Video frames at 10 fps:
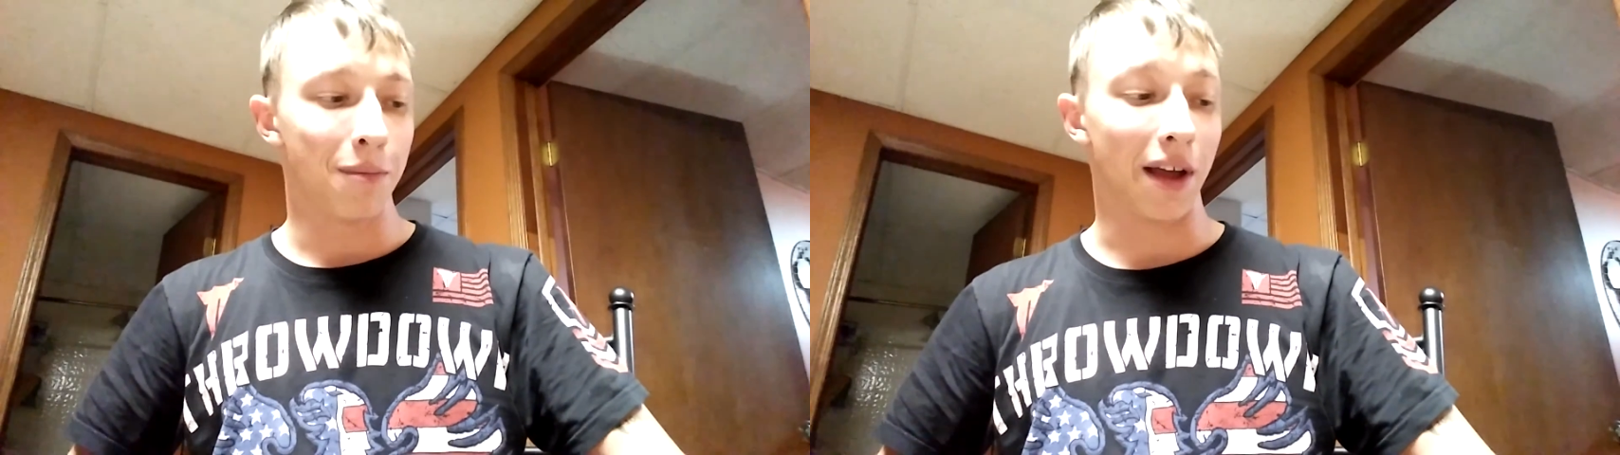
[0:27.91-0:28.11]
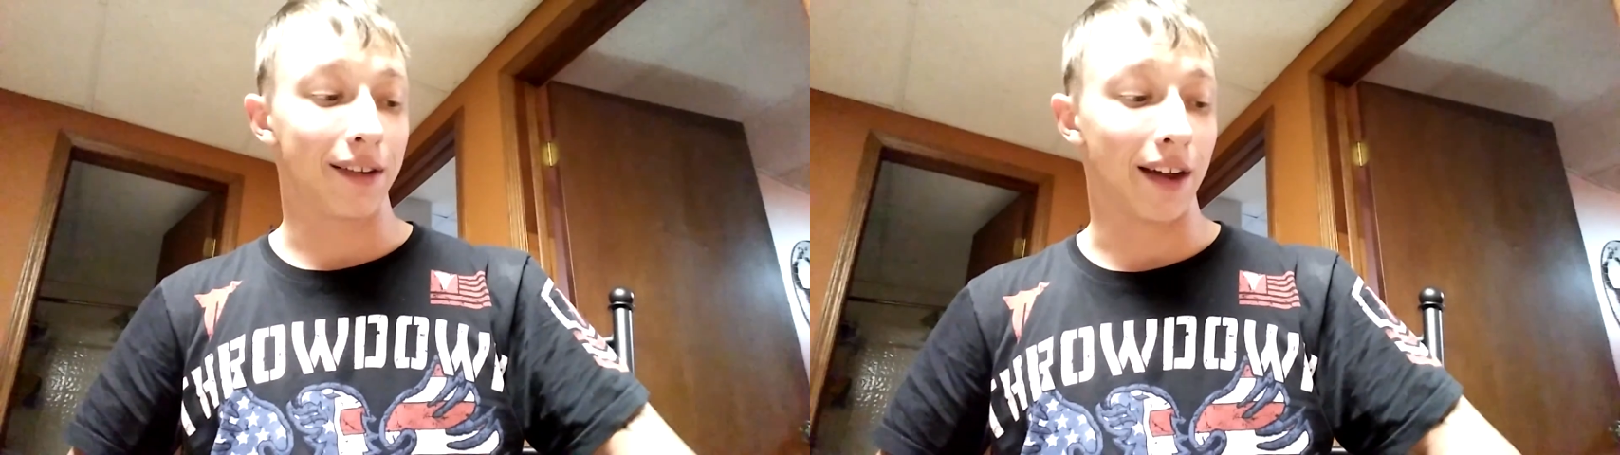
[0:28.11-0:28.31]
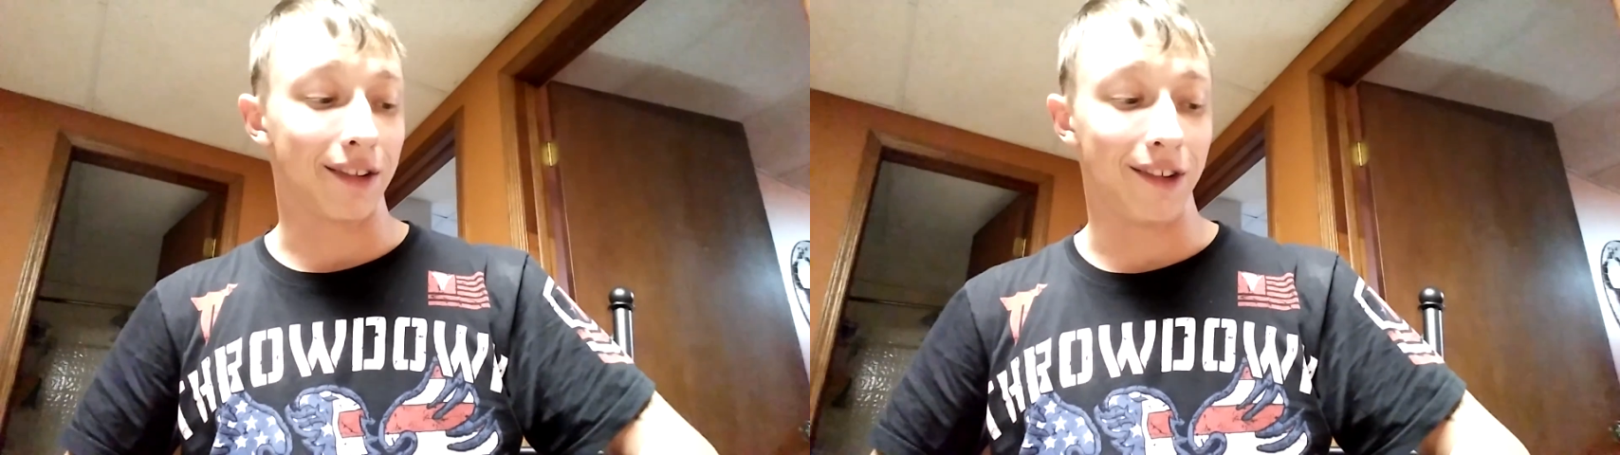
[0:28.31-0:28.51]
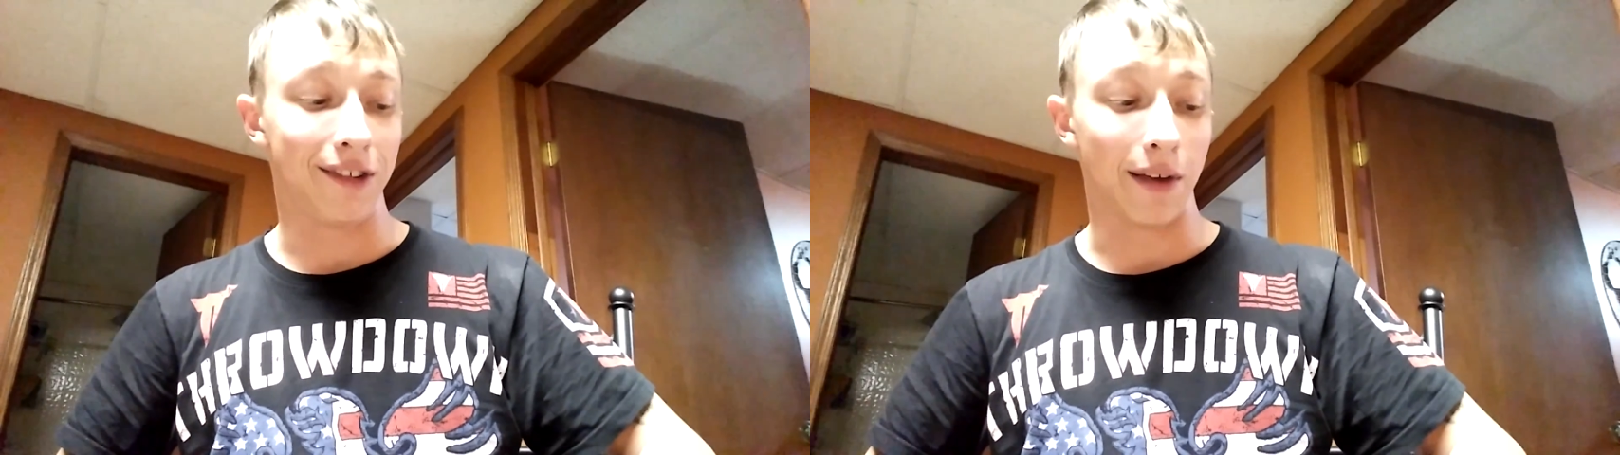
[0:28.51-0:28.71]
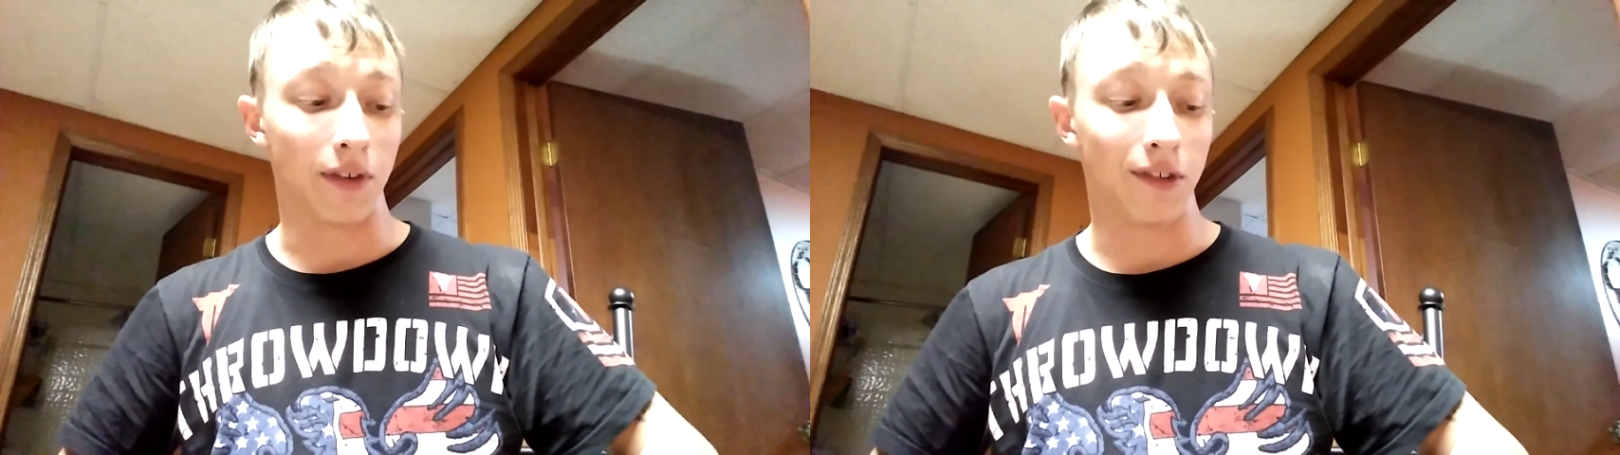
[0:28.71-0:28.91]
blackjack
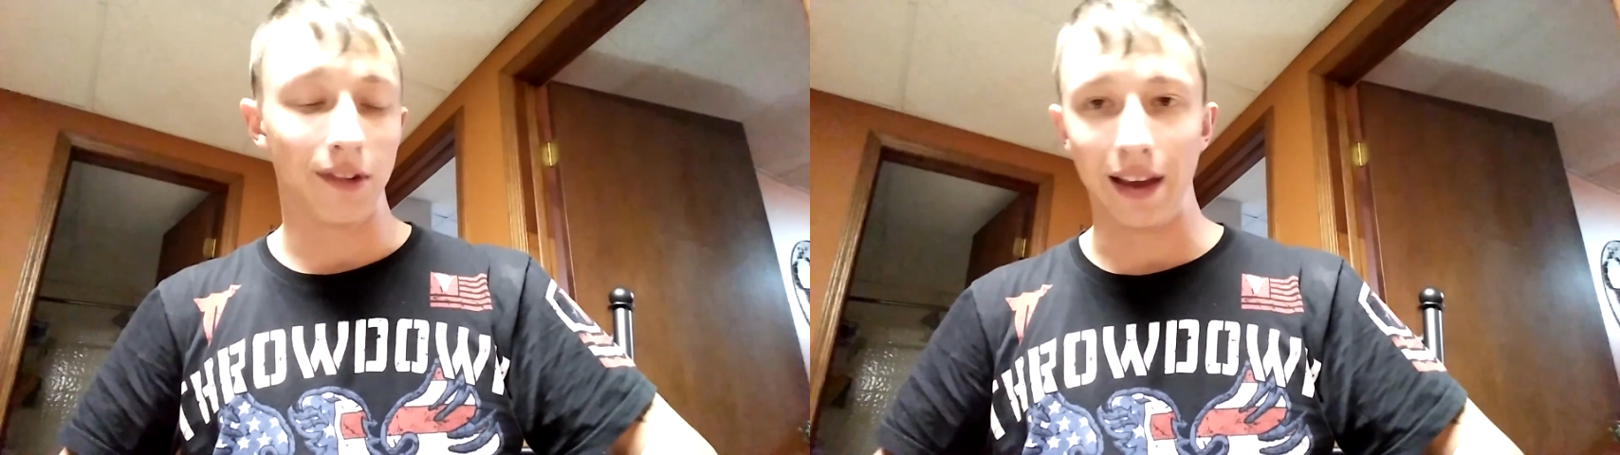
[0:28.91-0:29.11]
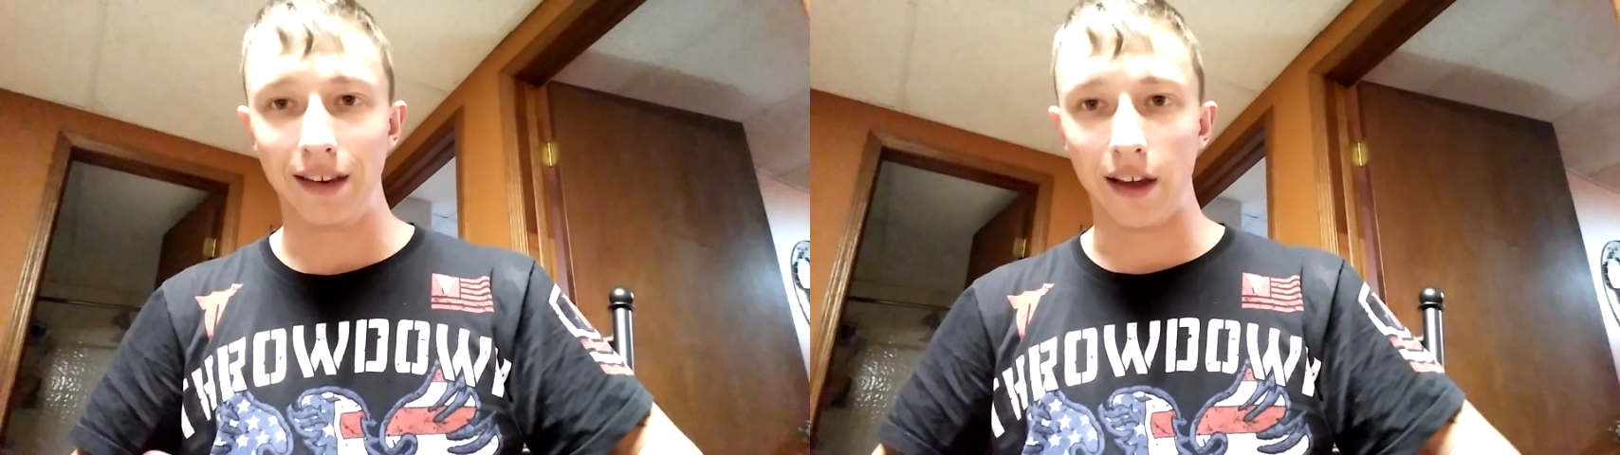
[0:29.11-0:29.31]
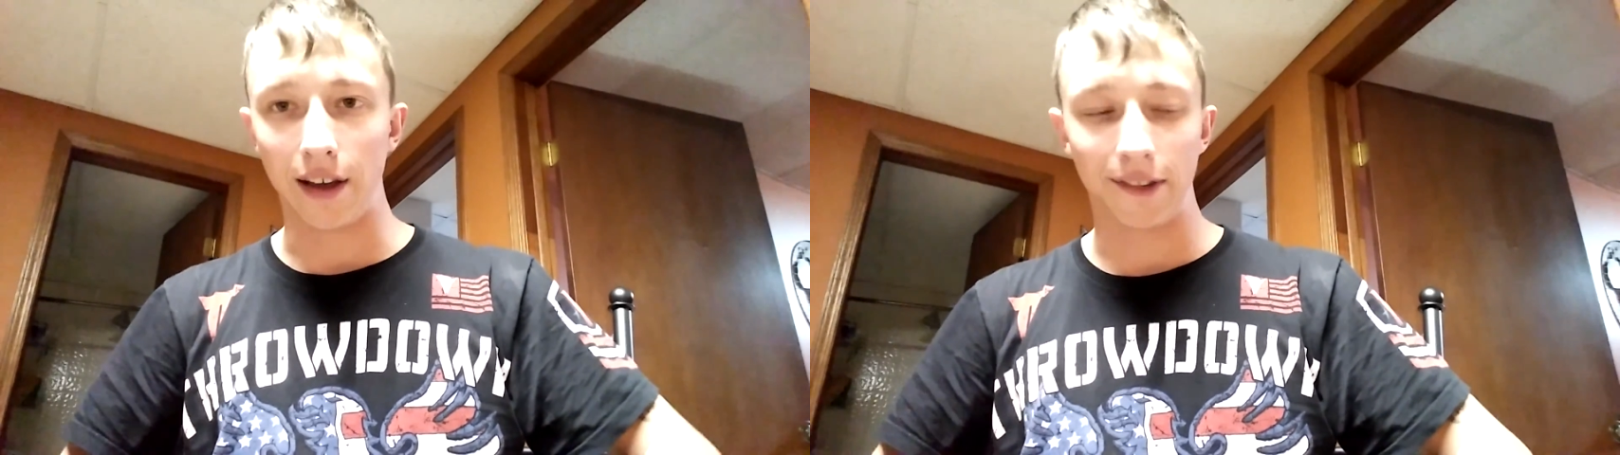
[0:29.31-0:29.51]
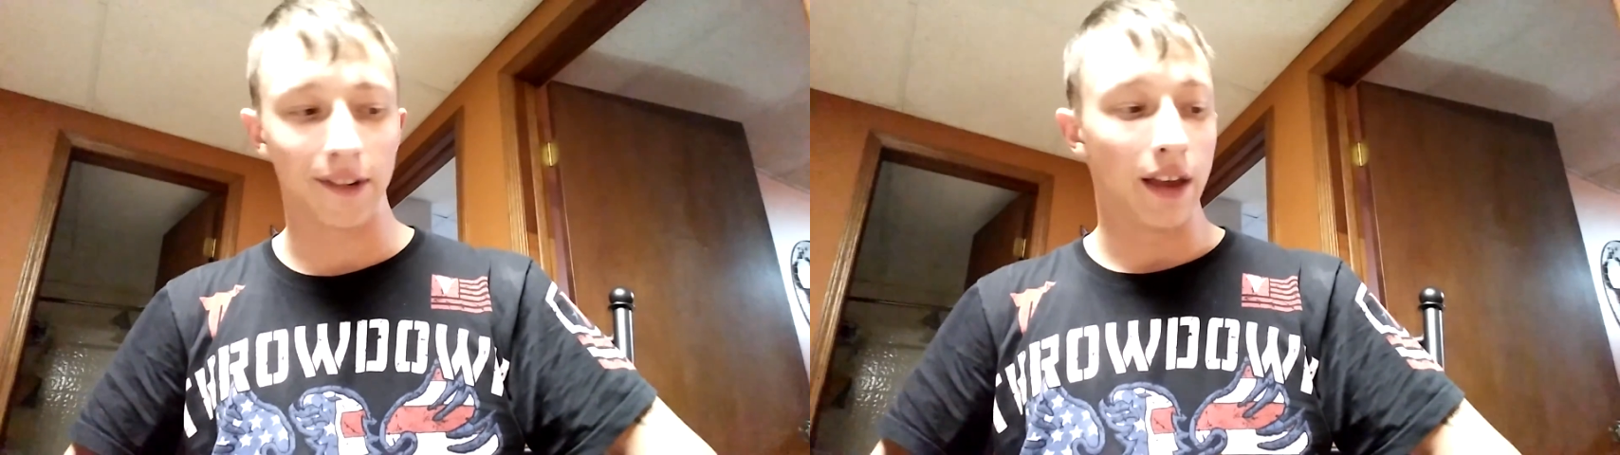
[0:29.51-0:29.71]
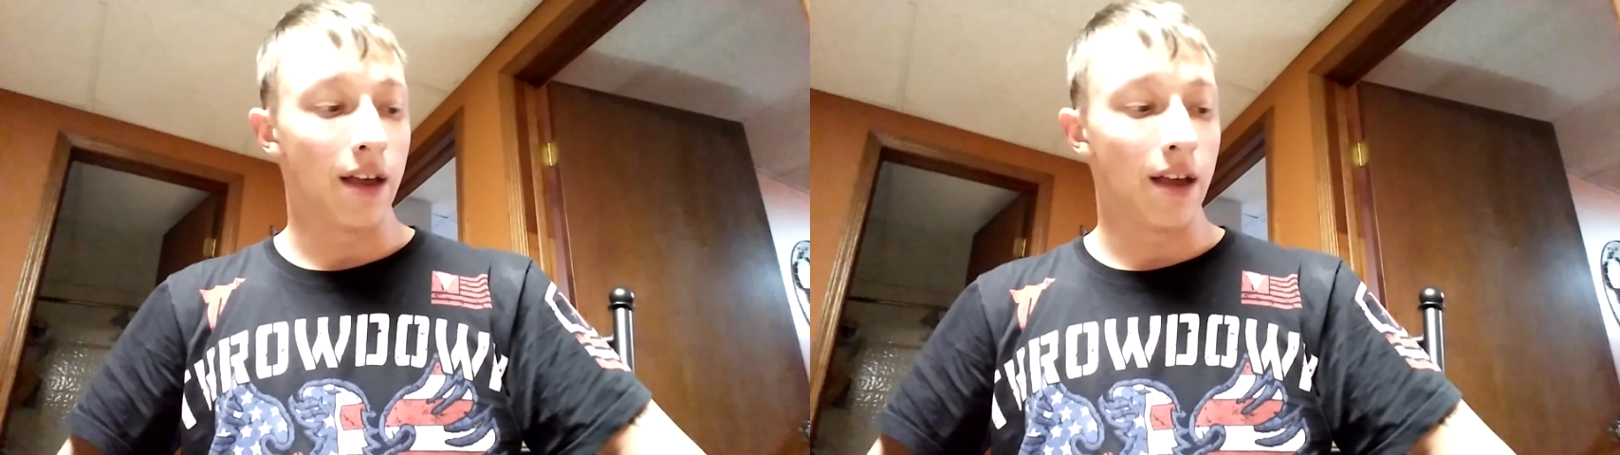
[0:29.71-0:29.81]
C7s ATX.